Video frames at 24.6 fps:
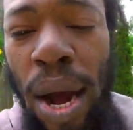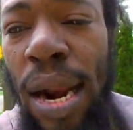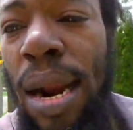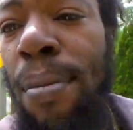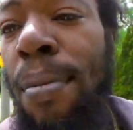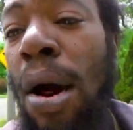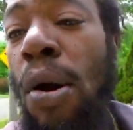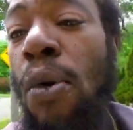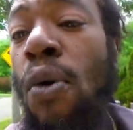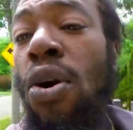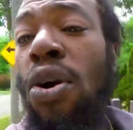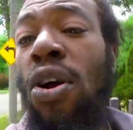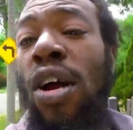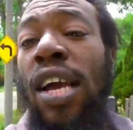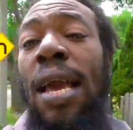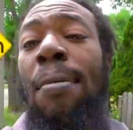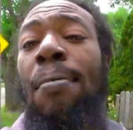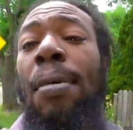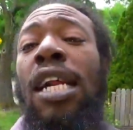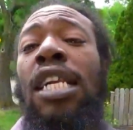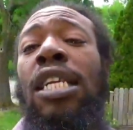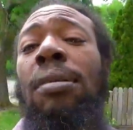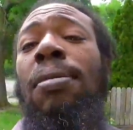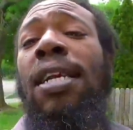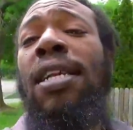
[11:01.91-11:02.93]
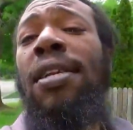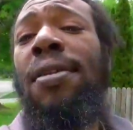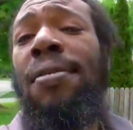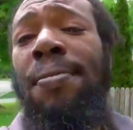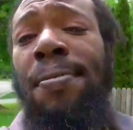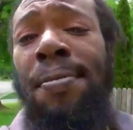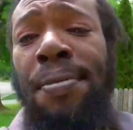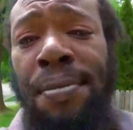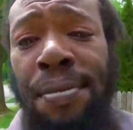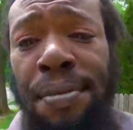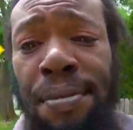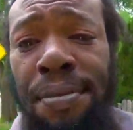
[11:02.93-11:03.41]
the man run look at management.
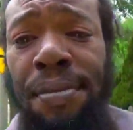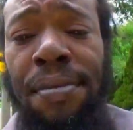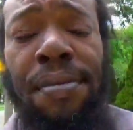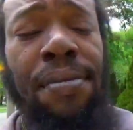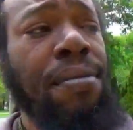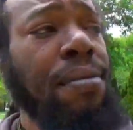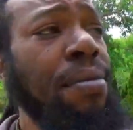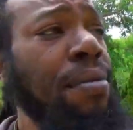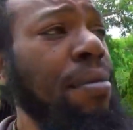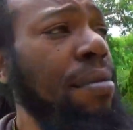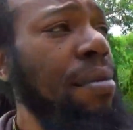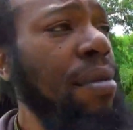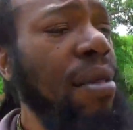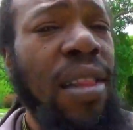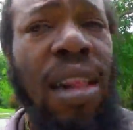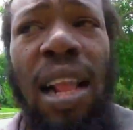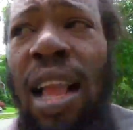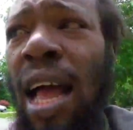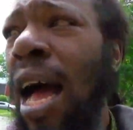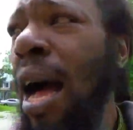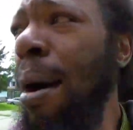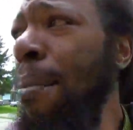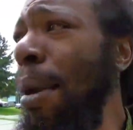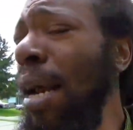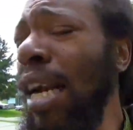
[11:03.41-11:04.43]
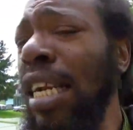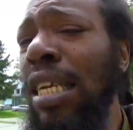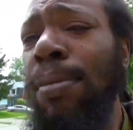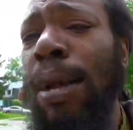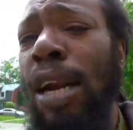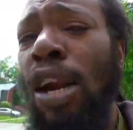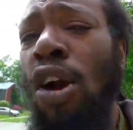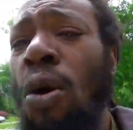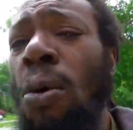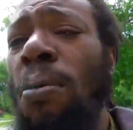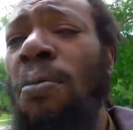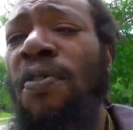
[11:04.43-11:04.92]
And
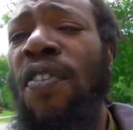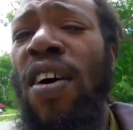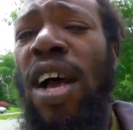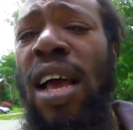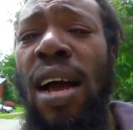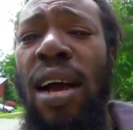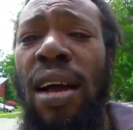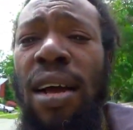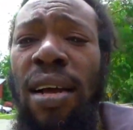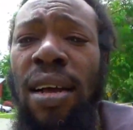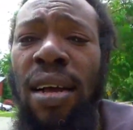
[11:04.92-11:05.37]
management come fire.